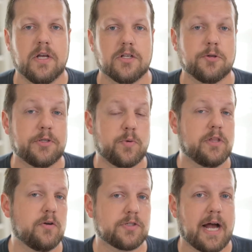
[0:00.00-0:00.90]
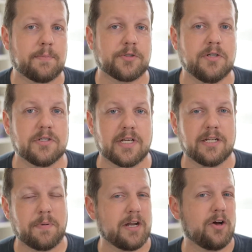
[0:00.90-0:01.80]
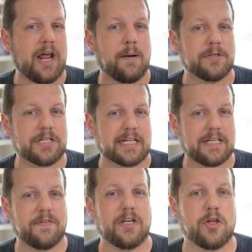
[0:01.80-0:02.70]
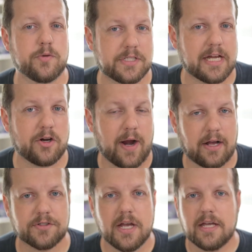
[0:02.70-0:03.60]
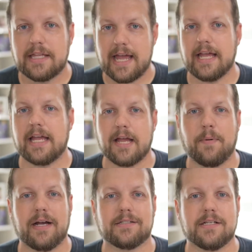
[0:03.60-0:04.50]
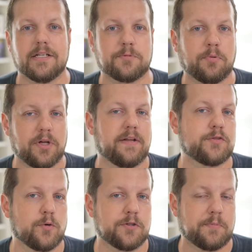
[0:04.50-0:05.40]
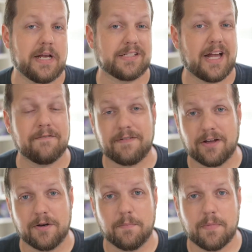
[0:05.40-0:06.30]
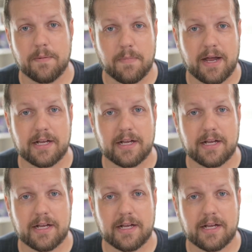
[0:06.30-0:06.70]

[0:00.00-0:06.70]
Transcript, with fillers: So between those options and depending on how much activity you see at your house, that 8 GB is plenty of storage space I've found in my